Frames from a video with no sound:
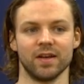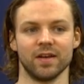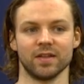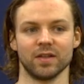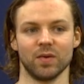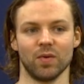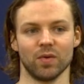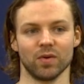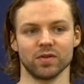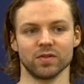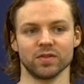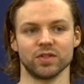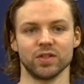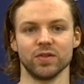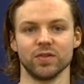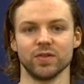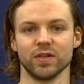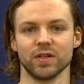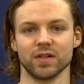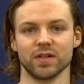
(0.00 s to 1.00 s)
the World
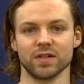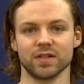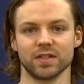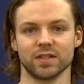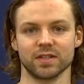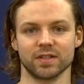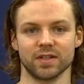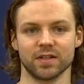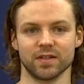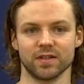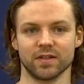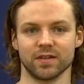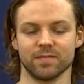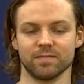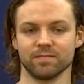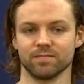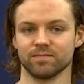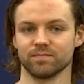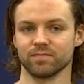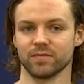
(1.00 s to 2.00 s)
Juniors,
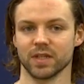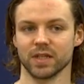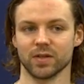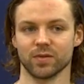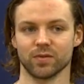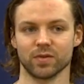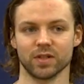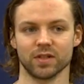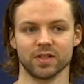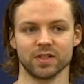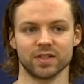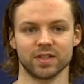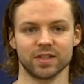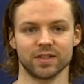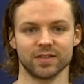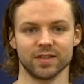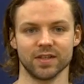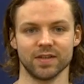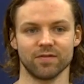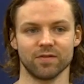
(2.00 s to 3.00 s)
you know,
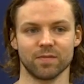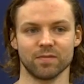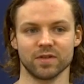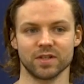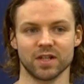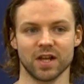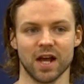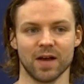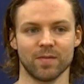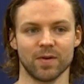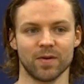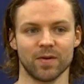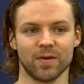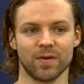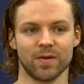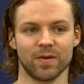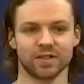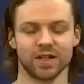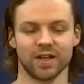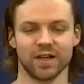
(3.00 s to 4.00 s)
realistically from the time I
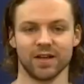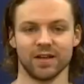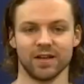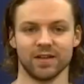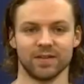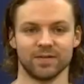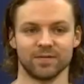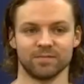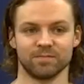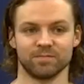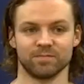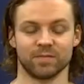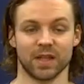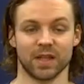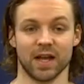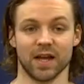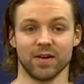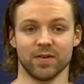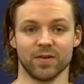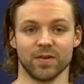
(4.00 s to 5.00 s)
was,
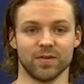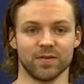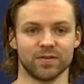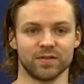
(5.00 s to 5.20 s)
I don't know,